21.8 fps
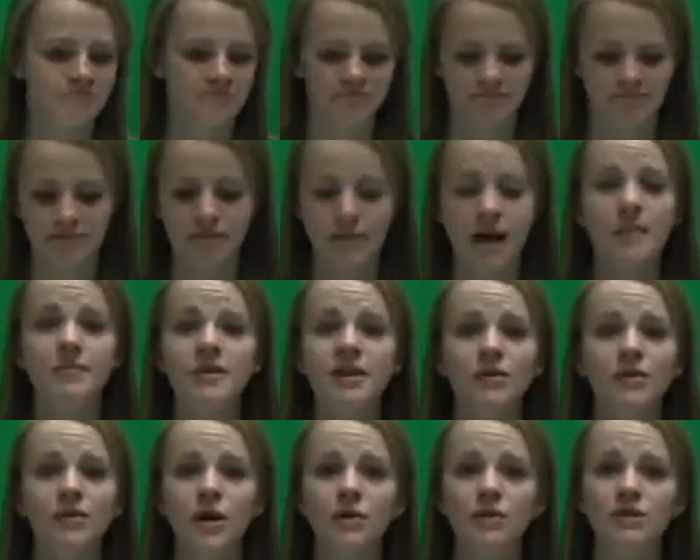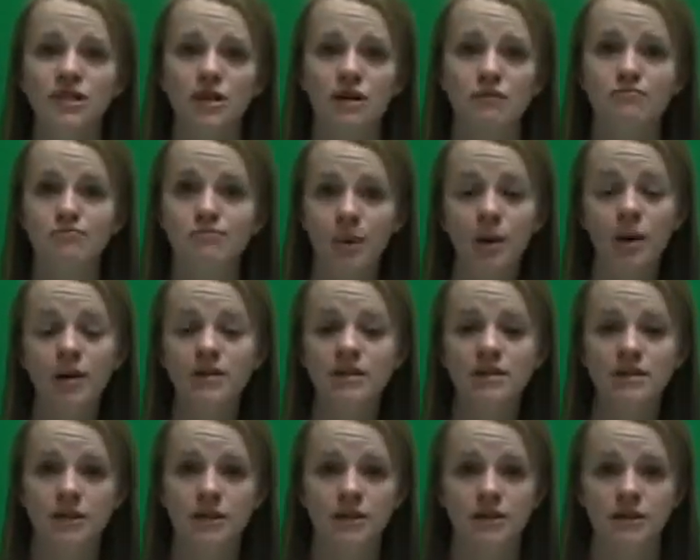Maybe you know some
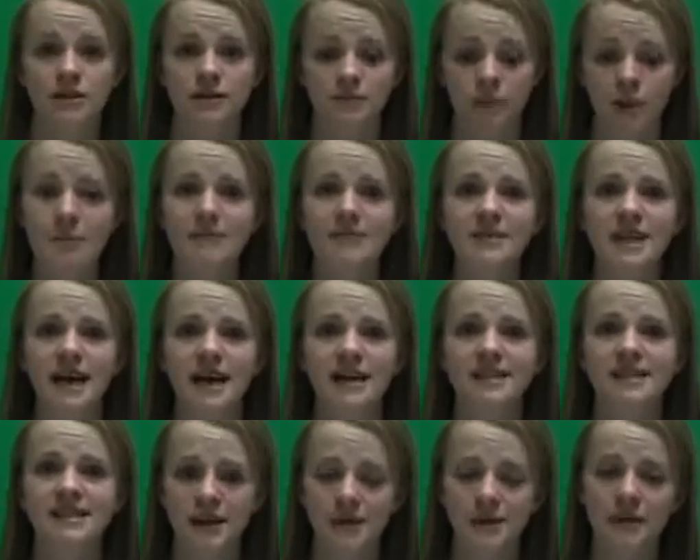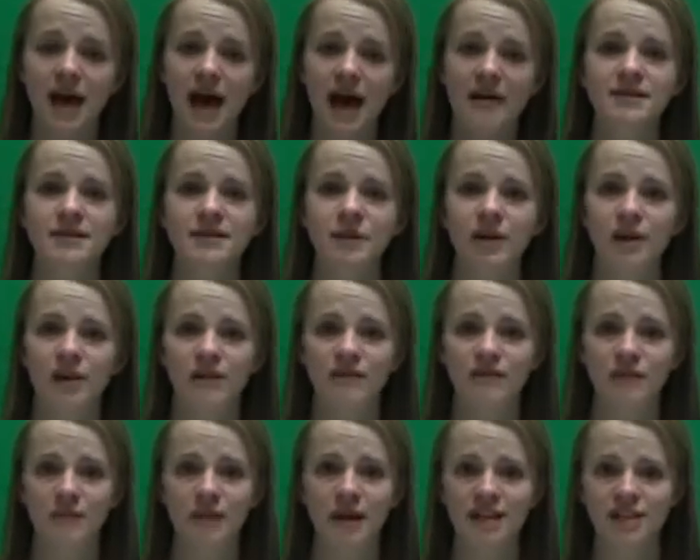books or websites that would have some good
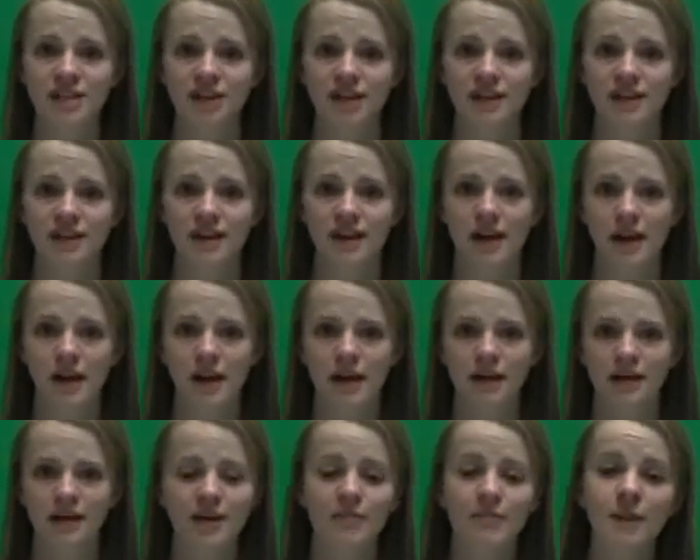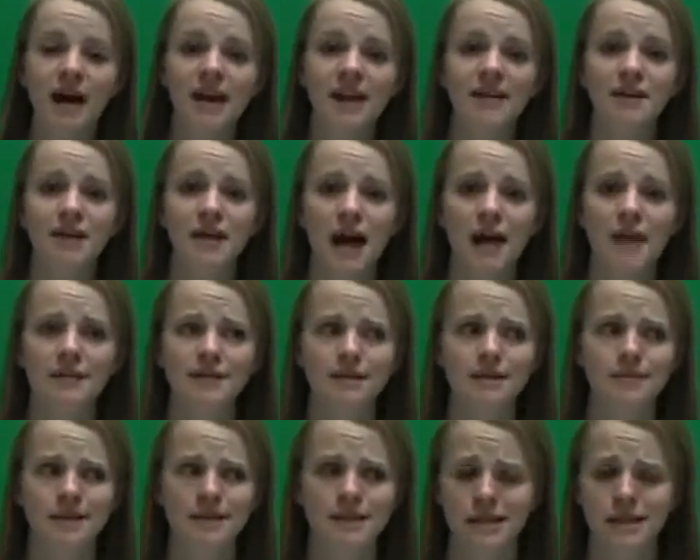information. You might even have
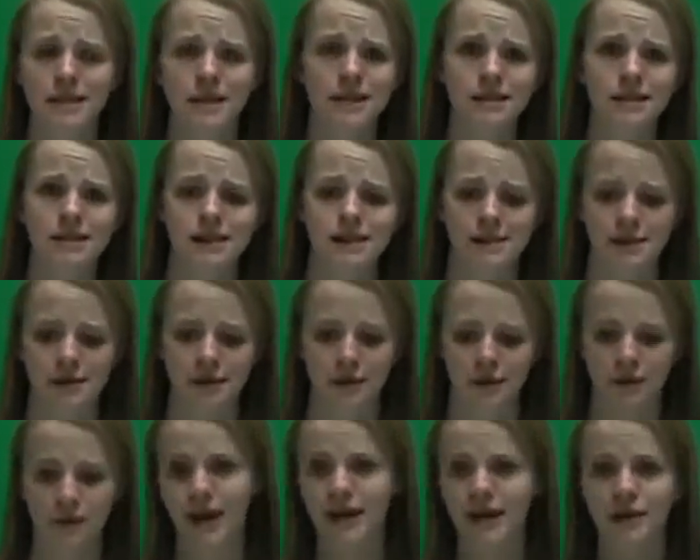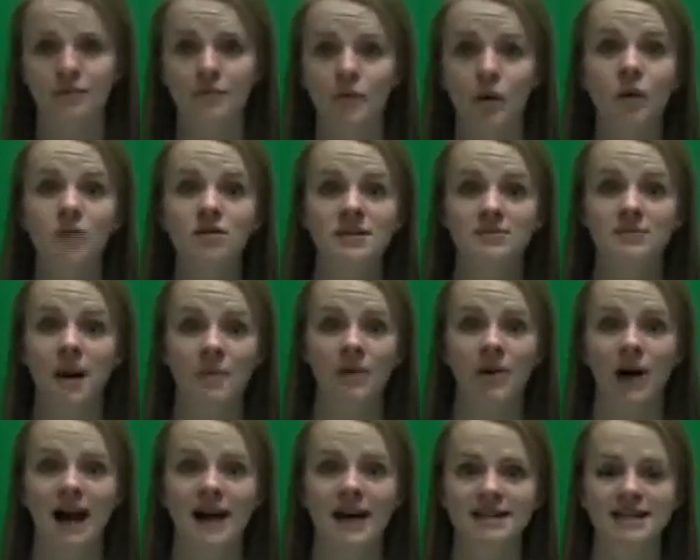some statistics or random quotes
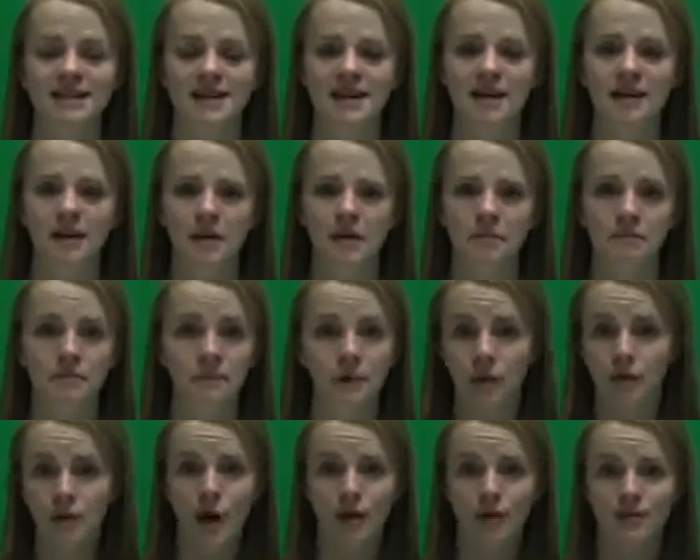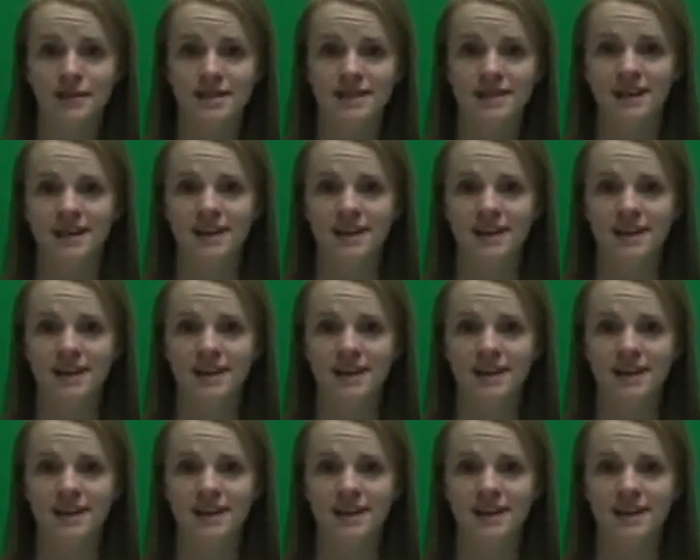memorized. Who knows?